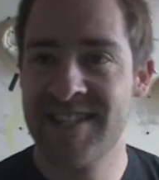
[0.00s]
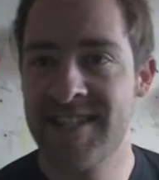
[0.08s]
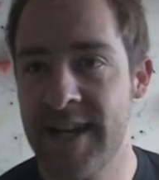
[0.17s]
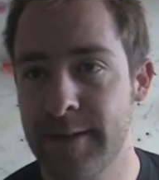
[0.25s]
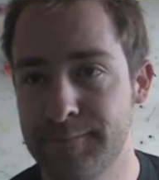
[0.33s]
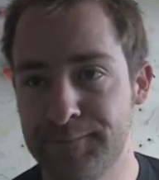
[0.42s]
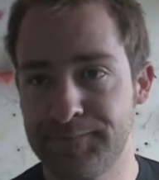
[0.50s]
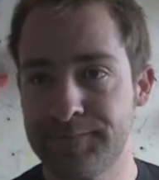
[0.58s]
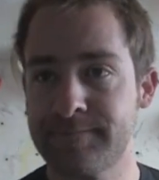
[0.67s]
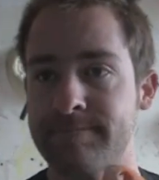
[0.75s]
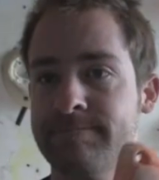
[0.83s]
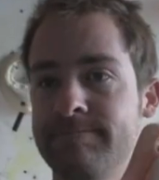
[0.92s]
set.
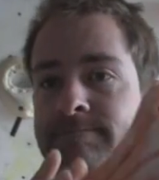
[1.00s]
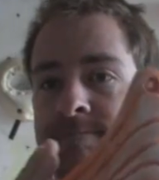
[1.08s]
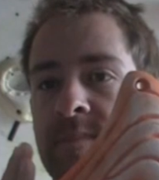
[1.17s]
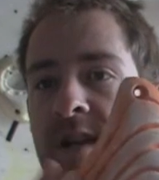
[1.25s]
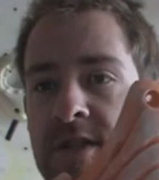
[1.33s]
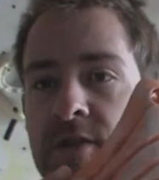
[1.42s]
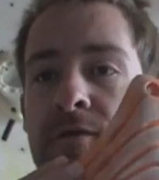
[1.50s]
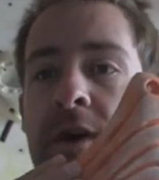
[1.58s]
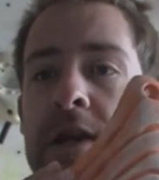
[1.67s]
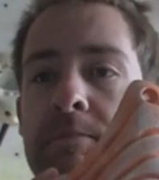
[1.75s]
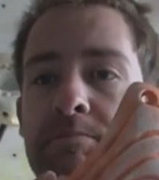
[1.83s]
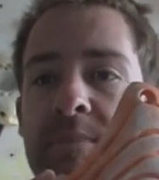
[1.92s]
It's a
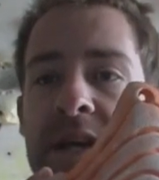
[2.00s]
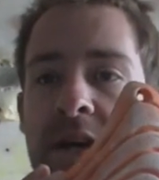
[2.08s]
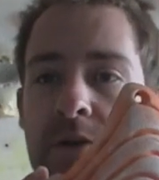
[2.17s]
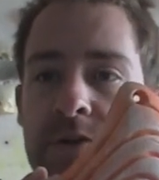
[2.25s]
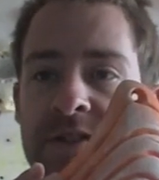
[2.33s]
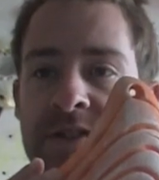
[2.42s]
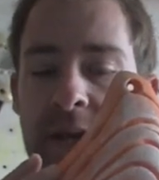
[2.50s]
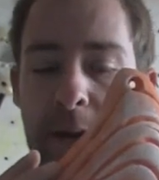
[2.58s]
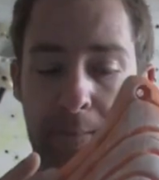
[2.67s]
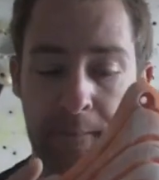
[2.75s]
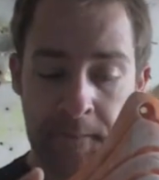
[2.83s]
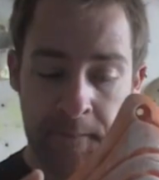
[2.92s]
fairly big old
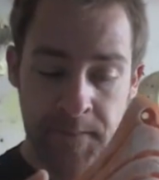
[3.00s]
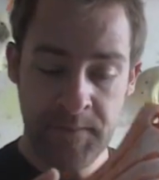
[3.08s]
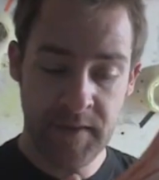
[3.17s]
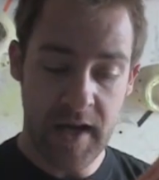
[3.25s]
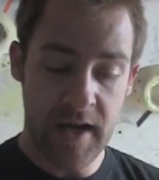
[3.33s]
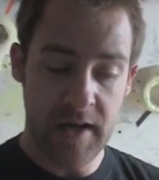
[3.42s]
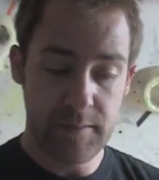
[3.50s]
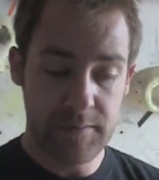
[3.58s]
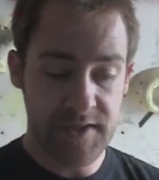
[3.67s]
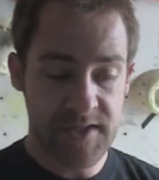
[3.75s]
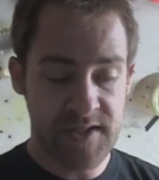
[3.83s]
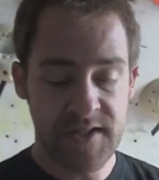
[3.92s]
set,
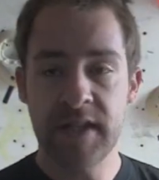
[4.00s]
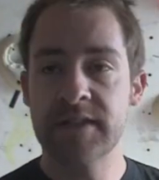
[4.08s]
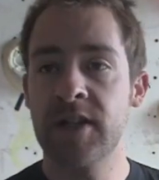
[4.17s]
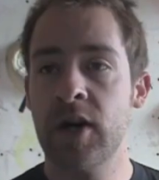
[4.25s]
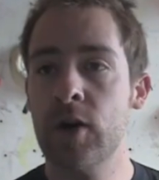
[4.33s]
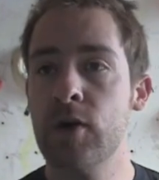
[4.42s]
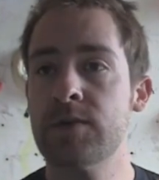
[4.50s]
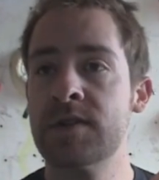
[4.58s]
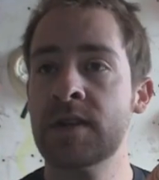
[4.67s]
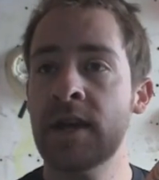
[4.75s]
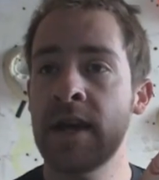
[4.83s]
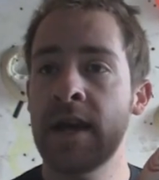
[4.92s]
6
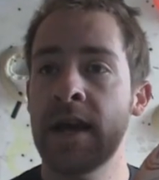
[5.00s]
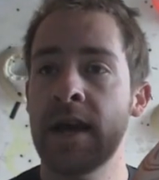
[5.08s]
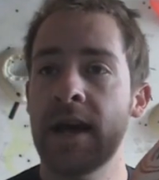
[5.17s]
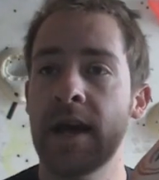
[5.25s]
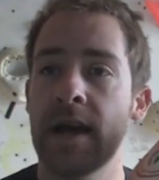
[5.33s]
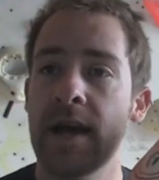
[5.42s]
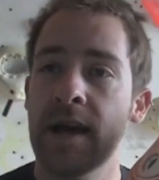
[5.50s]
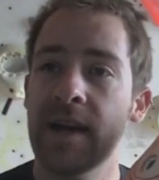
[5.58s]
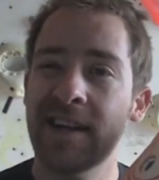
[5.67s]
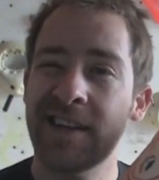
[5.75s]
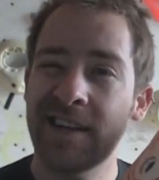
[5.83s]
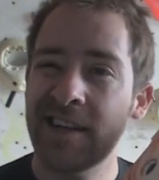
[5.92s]
holds.
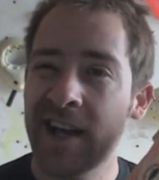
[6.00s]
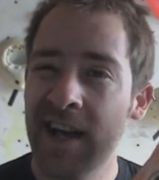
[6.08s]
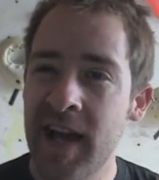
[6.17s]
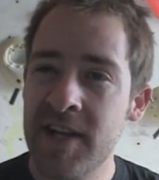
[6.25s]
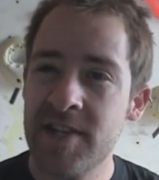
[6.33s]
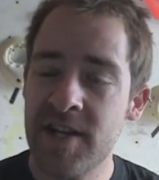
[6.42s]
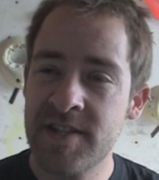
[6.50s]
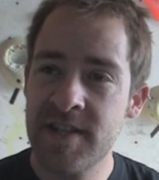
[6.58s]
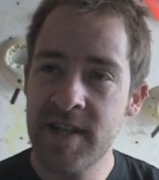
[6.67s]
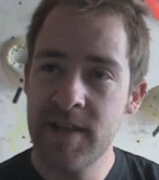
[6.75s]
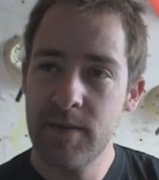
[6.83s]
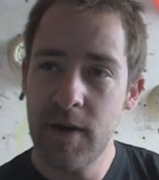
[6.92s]

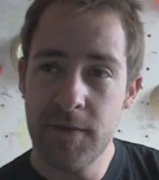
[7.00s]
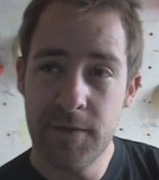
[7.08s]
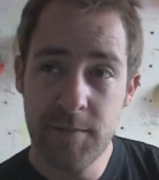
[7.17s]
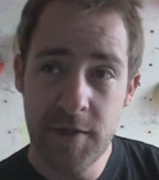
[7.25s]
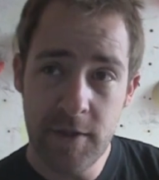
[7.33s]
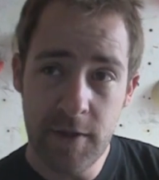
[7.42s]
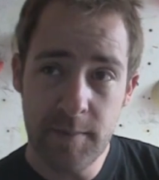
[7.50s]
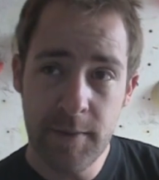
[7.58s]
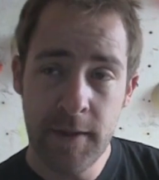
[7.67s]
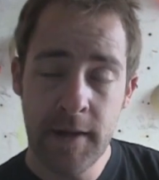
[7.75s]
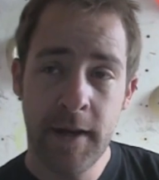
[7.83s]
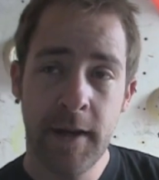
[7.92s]
HRT are from Europe,
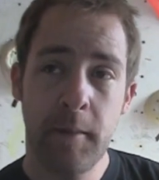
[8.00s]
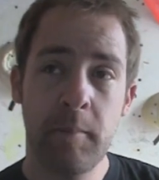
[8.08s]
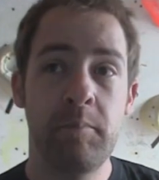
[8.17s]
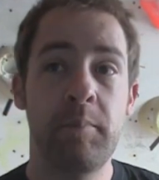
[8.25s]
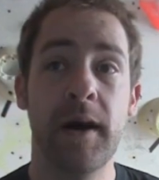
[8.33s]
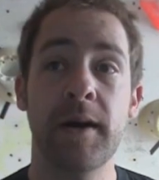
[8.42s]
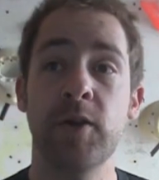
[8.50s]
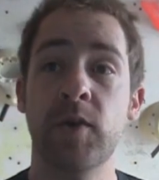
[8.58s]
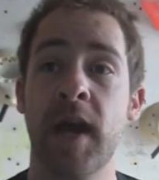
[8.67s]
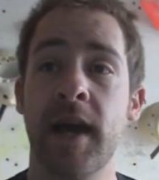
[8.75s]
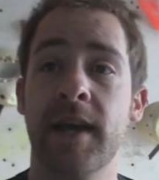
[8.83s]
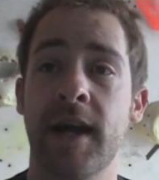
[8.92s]
but you
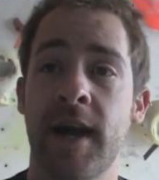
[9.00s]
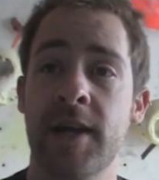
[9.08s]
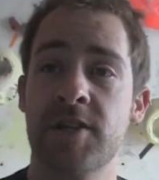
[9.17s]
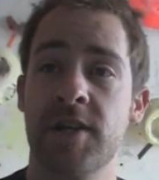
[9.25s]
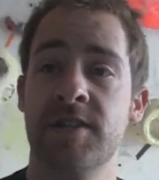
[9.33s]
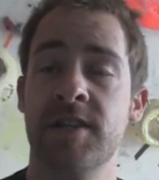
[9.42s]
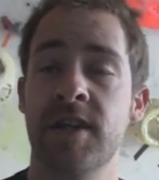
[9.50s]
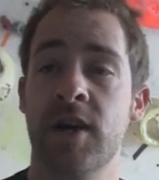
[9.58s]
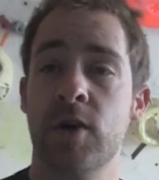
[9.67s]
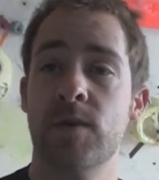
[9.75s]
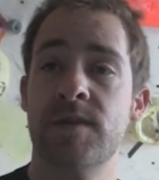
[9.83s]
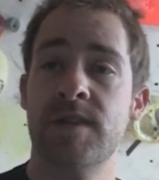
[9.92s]
can get HRT
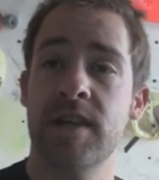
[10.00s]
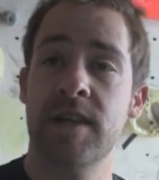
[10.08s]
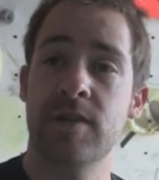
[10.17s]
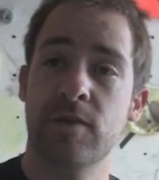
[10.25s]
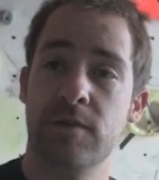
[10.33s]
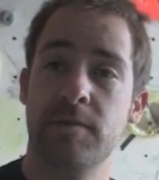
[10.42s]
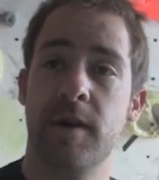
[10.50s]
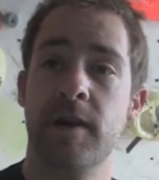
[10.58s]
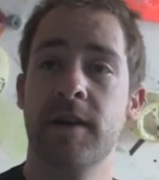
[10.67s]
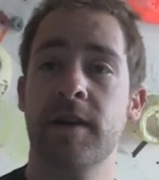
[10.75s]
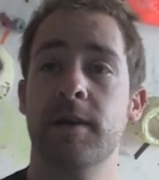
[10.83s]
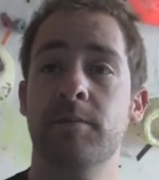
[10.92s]
holds in North
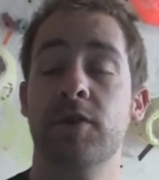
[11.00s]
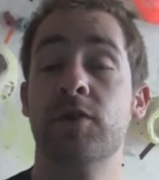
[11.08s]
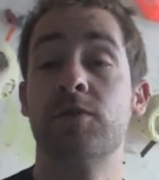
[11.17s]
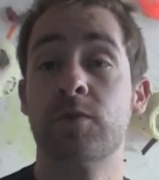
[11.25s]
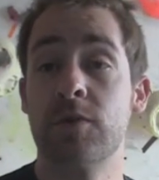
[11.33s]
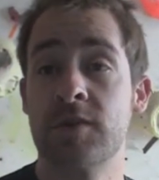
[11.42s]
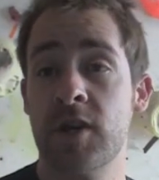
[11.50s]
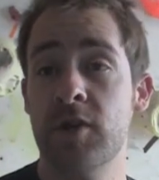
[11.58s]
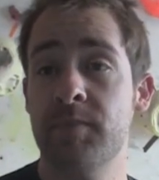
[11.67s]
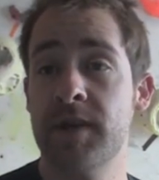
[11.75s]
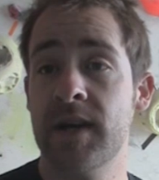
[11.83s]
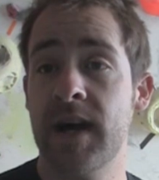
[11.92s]
America because
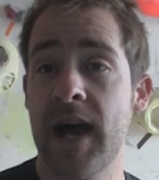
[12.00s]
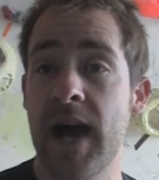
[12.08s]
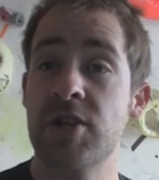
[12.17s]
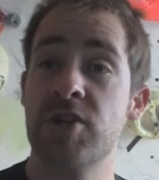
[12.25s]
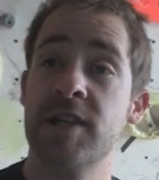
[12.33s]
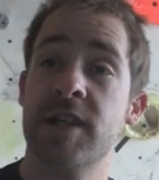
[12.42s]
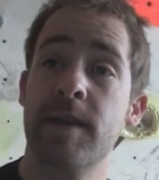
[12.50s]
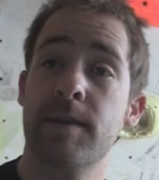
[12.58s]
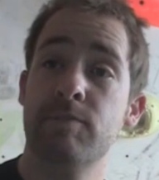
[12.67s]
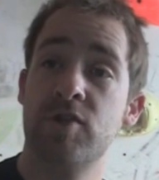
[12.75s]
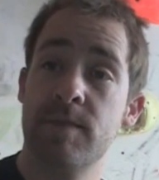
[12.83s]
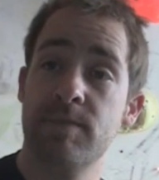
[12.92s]
Waltopia actually get
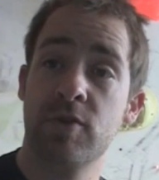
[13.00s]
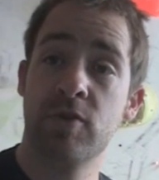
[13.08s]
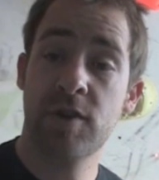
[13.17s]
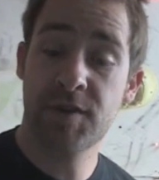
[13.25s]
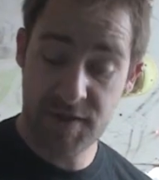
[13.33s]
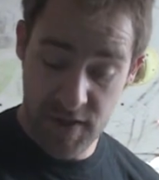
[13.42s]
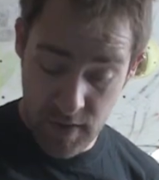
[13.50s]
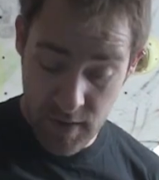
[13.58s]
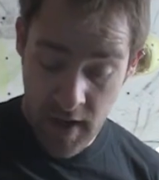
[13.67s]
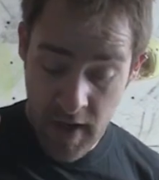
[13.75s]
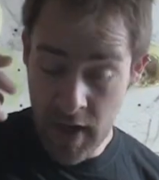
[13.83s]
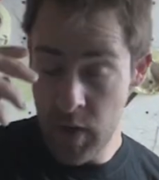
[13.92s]
them shipped across, so
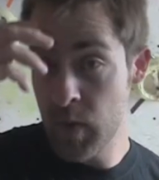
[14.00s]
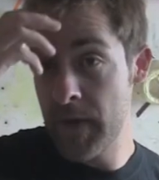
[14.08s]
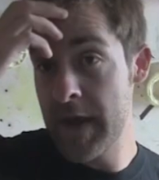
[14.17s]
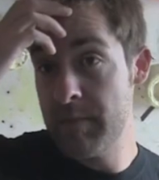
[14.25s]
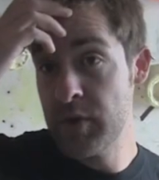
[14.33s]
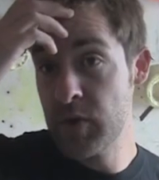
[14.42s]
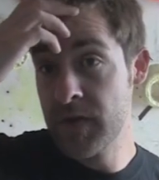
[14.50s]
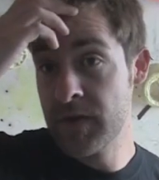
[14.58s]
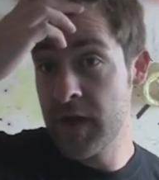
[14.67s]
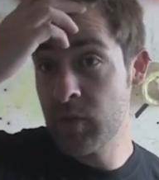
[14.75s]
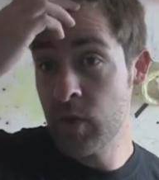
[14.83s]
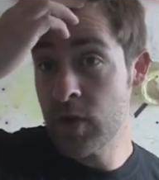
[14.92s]
when they're building
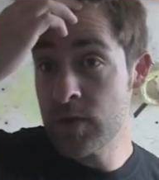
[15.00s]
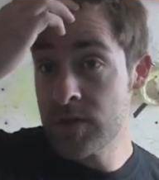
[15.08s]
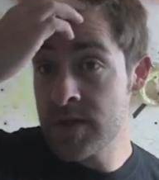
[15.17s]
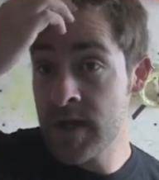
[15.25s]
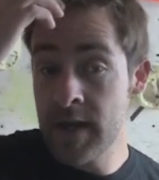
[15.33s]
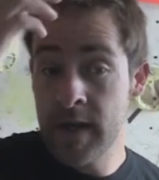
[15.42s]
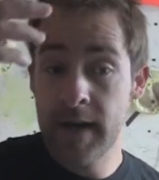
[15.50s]
their walls